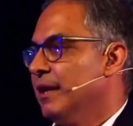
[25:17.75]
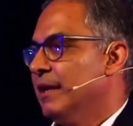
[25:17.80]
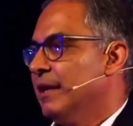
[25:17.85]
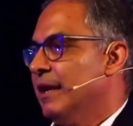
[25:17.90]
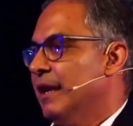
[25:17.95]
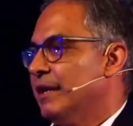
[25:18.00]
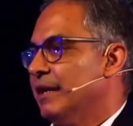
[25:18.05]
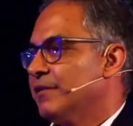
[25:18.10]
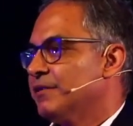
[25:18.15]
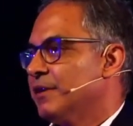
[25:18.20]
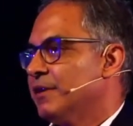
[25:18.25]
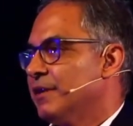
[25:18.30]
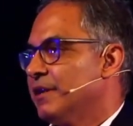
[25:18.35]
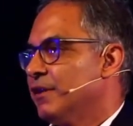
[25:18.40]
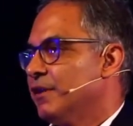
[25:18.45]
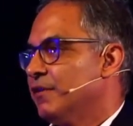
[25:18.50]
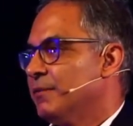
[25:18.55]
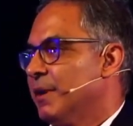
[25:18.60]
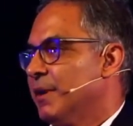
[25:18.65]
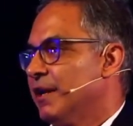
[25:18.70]
And certainly
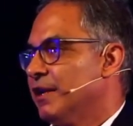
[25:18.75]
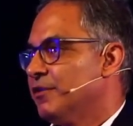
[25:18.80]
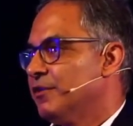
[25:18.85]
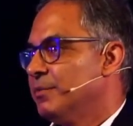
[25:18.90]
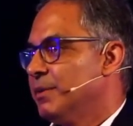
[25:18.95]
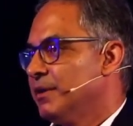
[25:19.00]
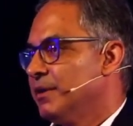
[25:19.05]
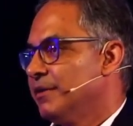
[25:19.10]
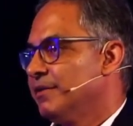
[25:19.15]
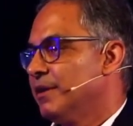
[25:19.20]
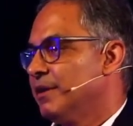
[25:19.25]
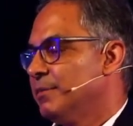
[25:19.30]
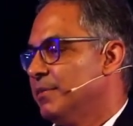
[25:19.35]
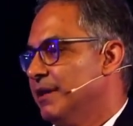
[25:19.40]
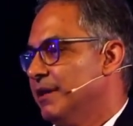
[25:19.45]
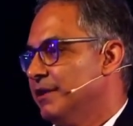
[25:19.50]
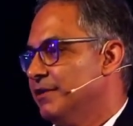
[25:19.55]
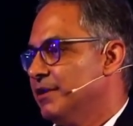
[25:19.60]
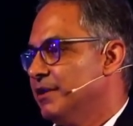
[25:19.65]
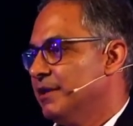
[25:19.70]
with my experience at
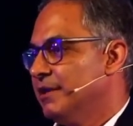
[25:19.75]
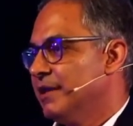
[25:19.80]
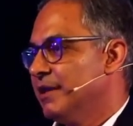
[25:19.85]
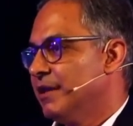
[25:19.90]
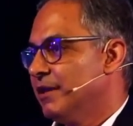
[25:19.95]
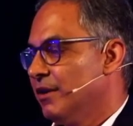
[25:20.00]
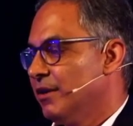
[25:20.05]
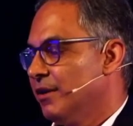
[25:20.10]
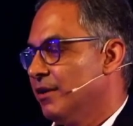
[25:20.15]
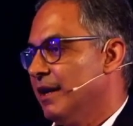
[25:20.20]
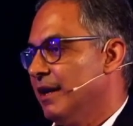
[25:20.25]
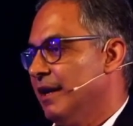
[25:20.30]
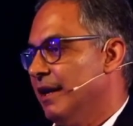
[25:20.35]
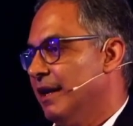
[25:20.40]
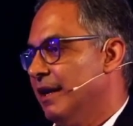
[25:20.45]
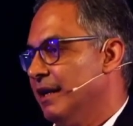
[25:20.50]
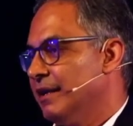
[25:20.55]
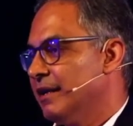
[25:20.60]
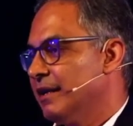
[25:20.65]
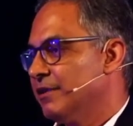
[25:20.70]
P&G, Danone,
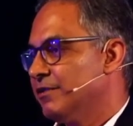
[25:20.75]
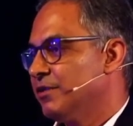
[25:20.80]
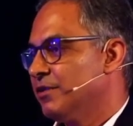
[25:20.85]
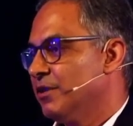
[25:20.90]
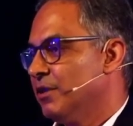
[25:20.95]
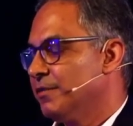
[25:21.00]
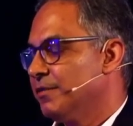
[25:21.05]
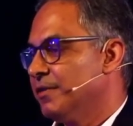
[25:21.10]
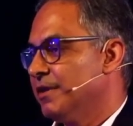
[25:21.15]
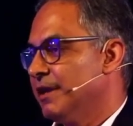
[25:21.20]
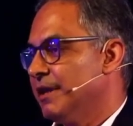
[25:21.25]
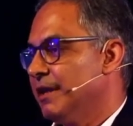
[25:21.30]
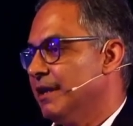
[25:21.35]
and at Sanofi,